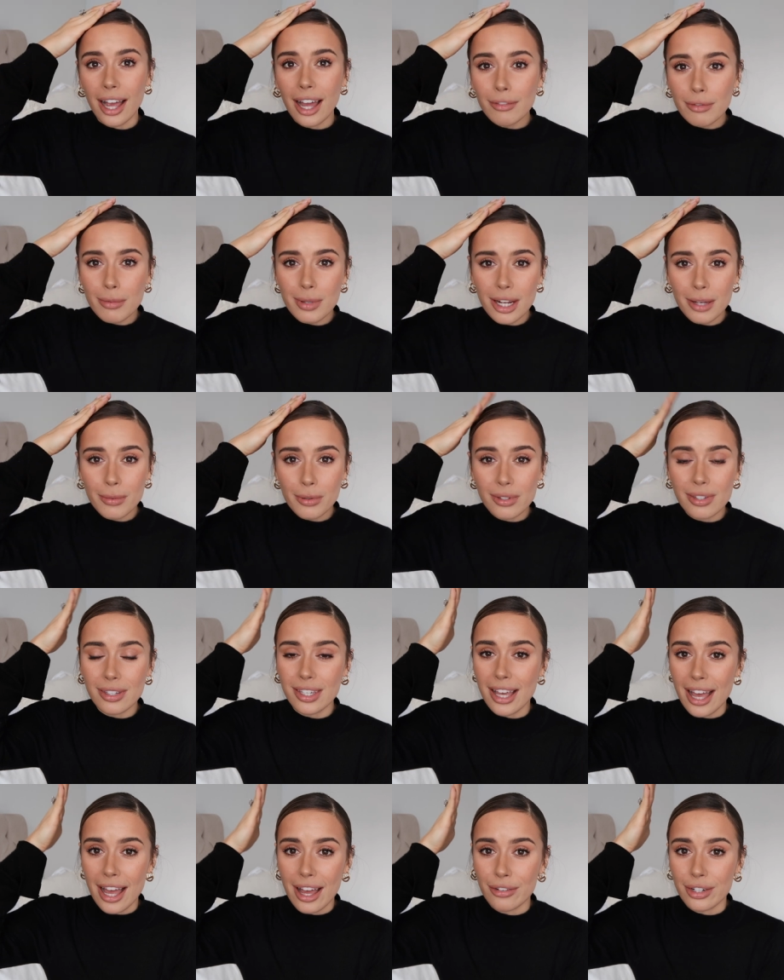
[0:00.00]
I haven't been able to
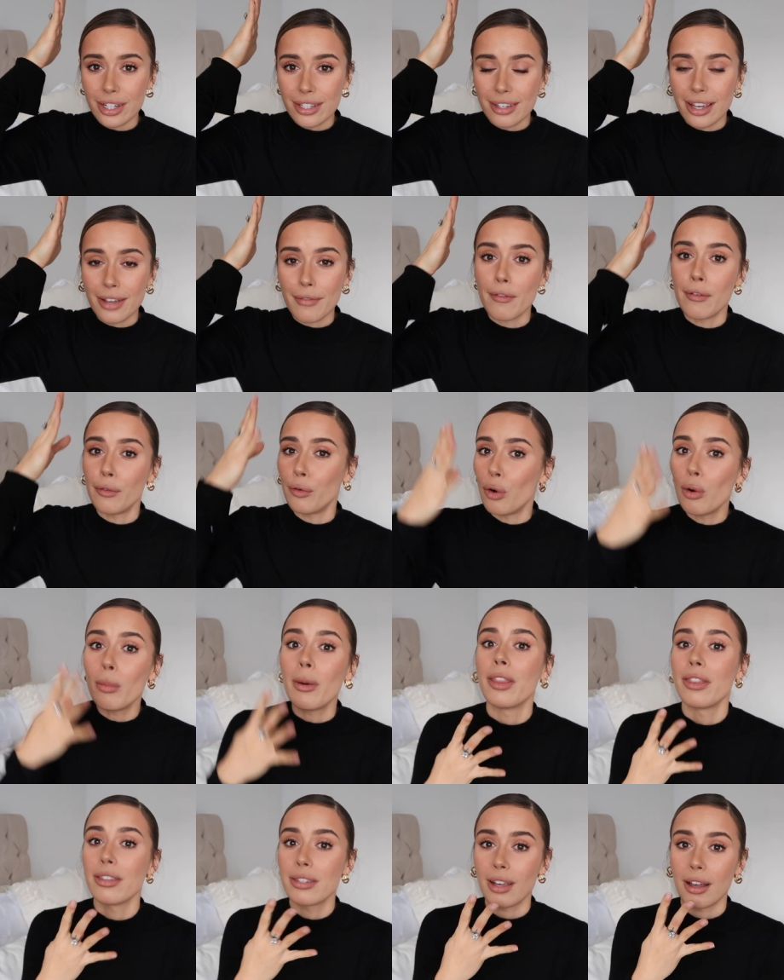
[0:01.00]
see a hairdresser in four
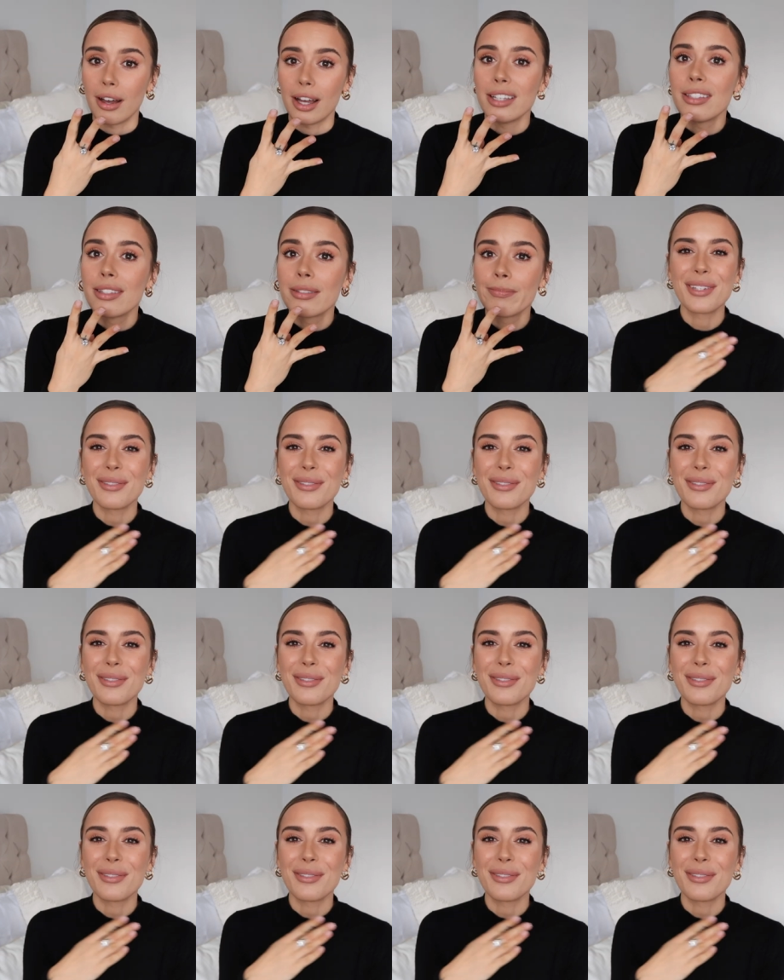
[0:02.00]
months, guys.